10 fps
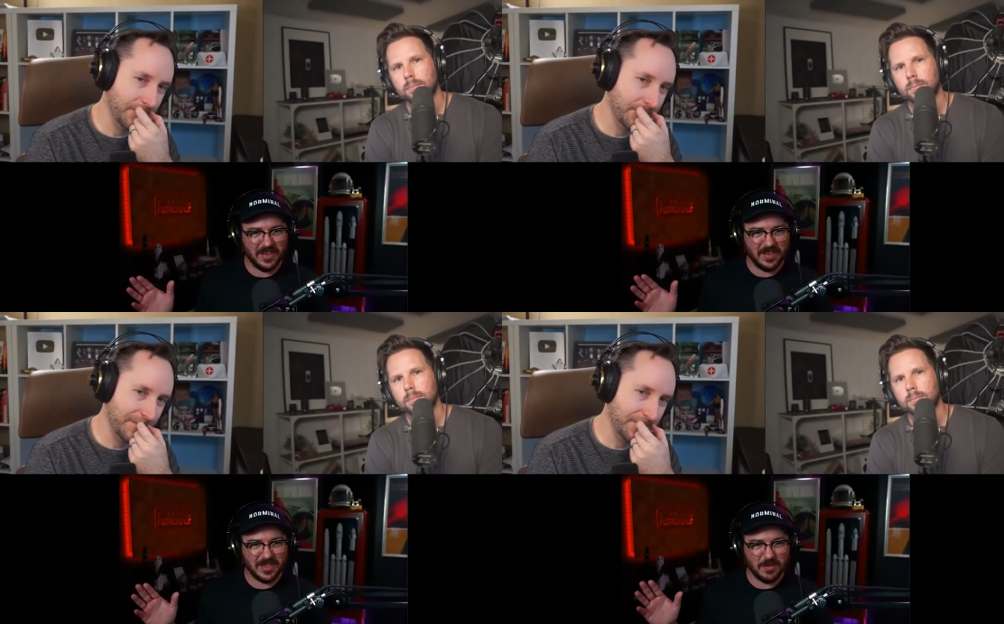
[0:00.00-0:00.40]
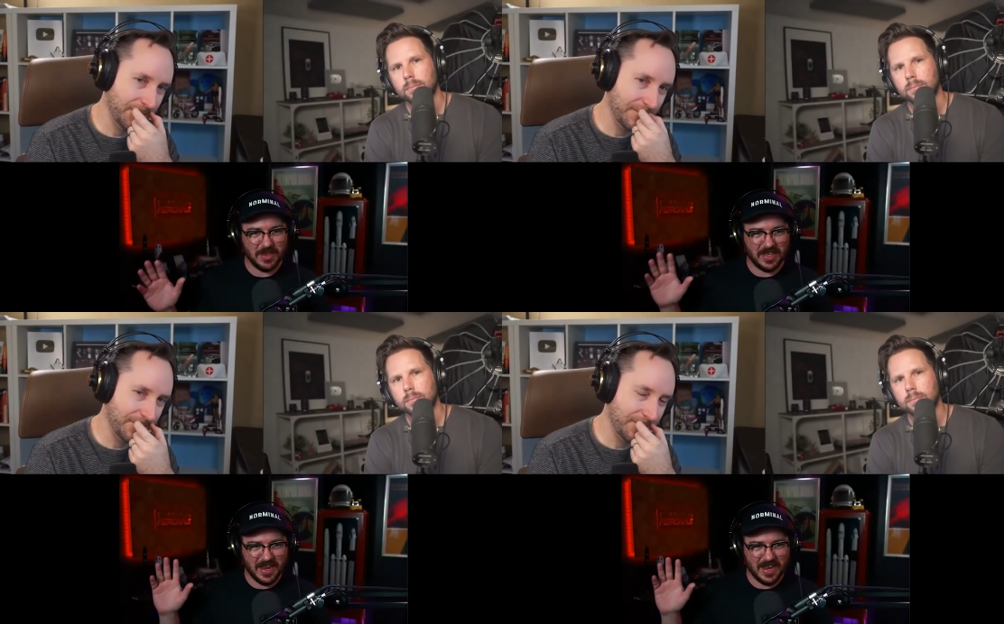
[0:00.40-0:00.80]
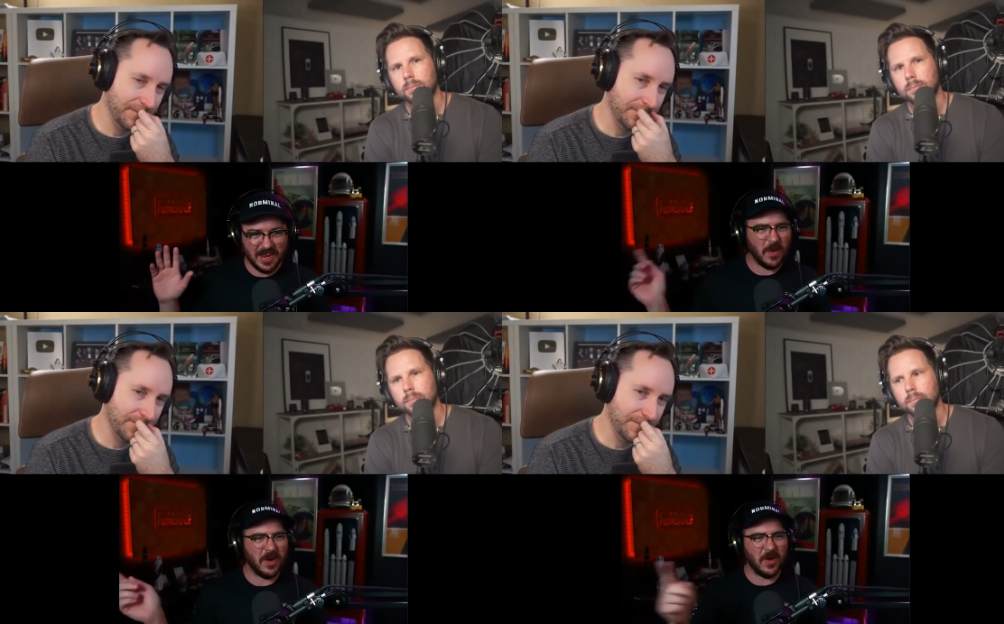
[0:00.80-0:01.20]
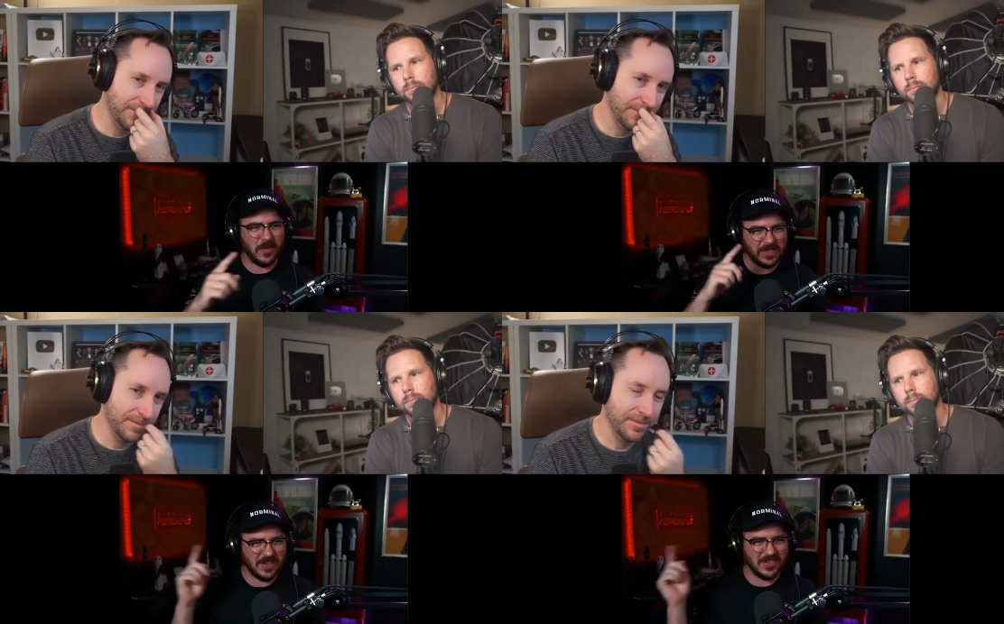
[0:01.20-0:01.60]
Speaker 1: to be like, hey, we want all
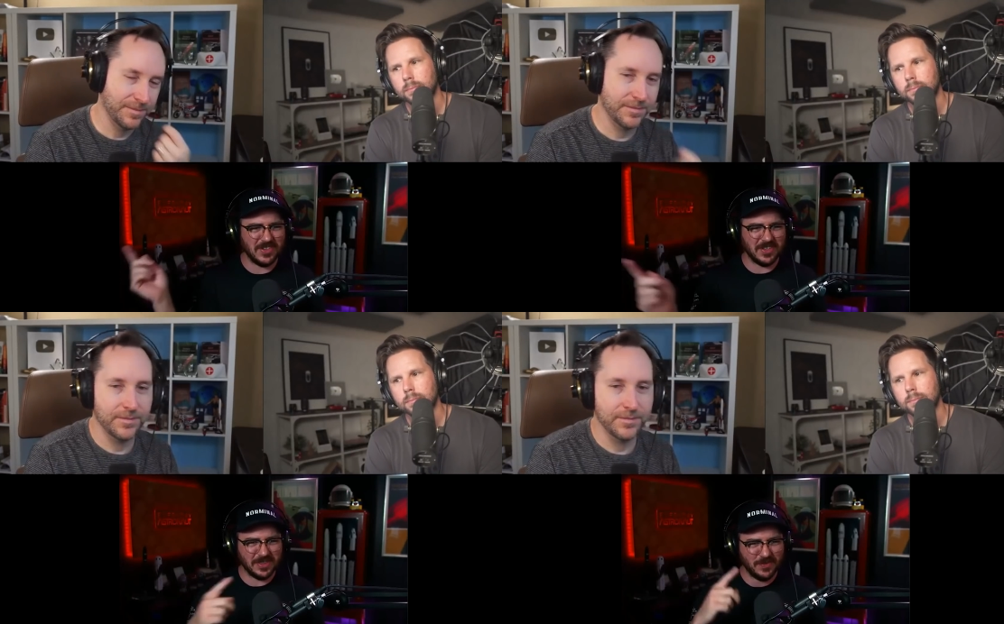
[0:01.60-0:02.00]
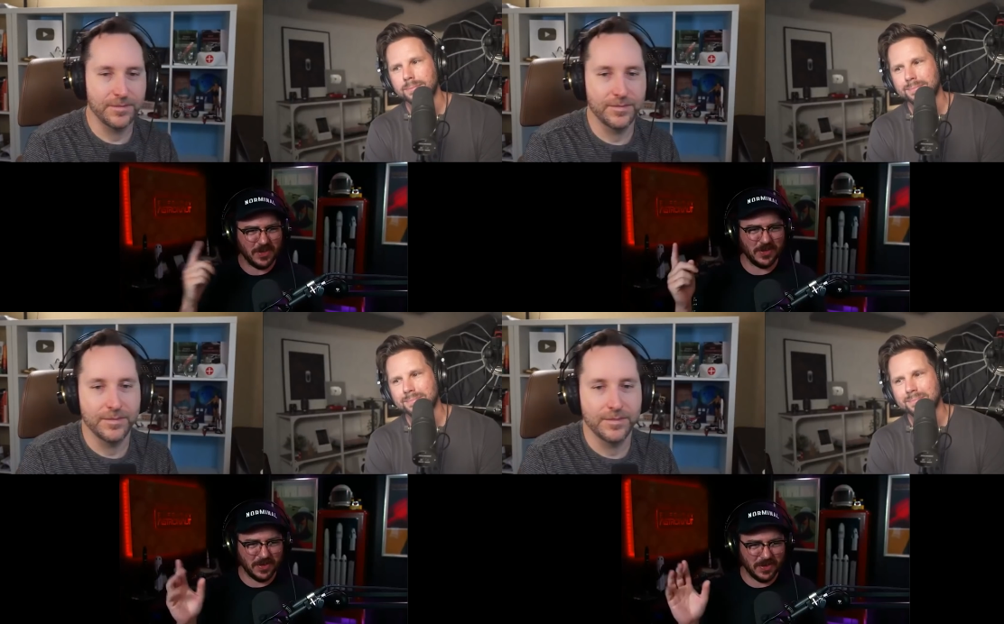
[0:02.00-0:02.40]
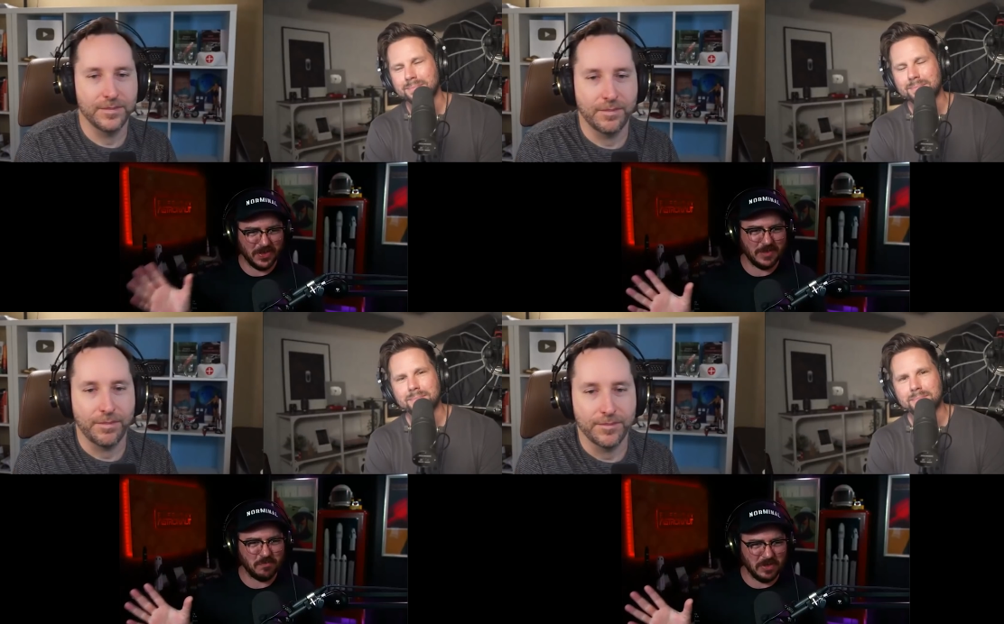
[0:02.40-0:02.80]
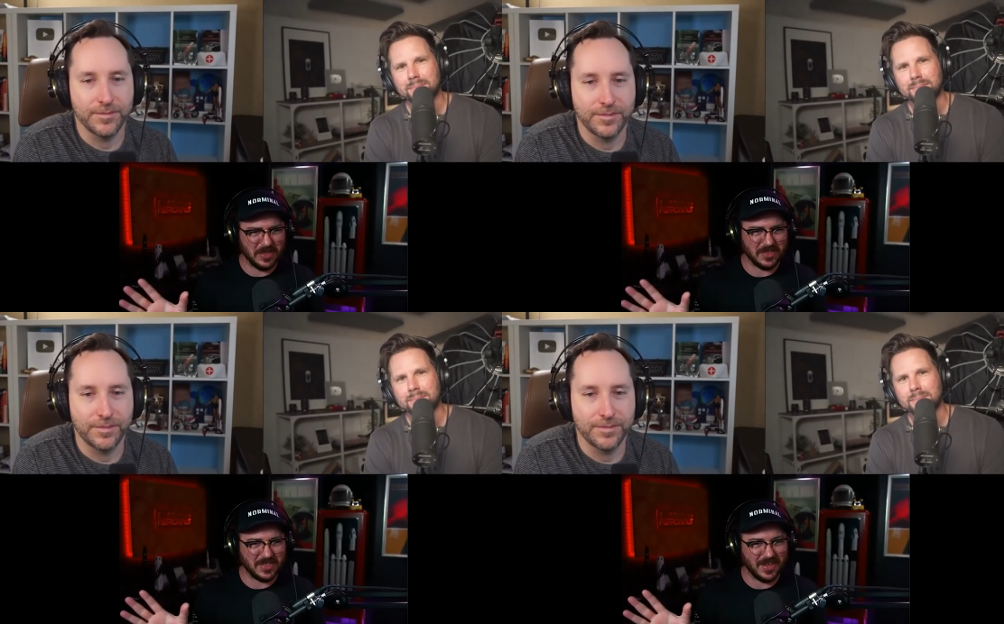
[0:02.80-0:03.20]
these engines on this vehicle to at least be the
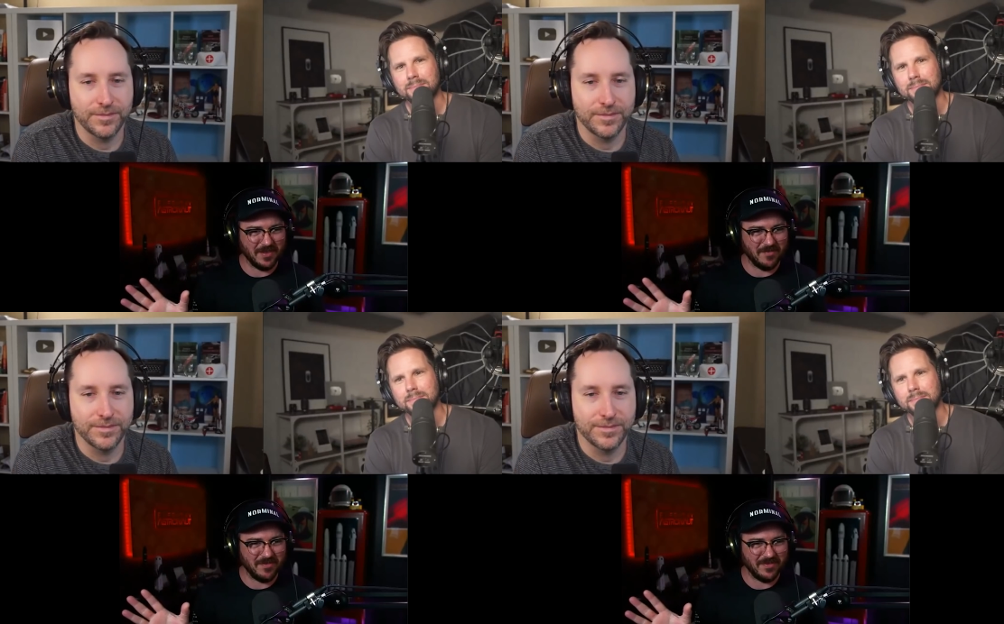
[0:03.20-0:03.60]
same.